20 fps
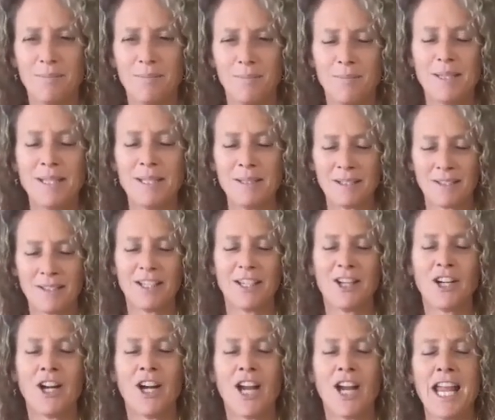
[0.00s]

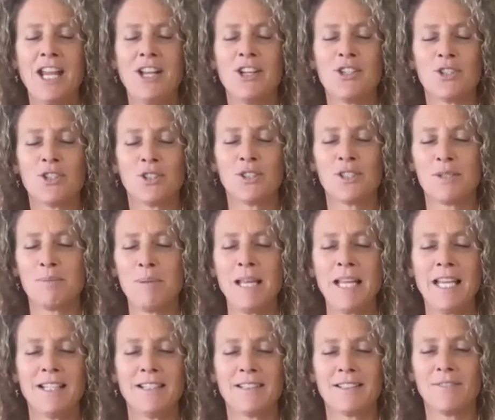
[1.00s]
there are angels,
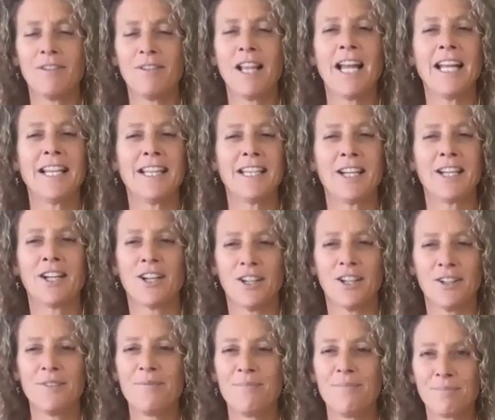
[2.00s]
beings of light that
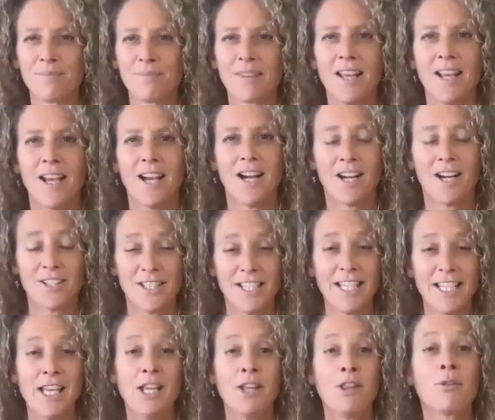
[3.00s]
are
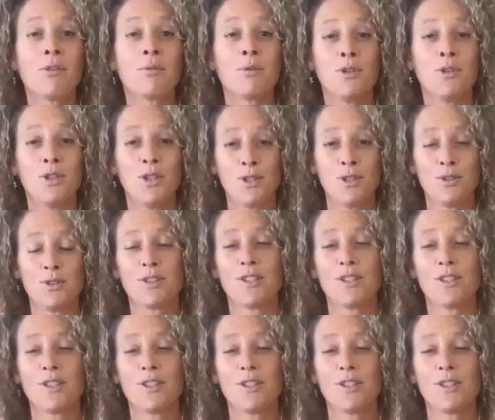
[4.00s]
singing through you.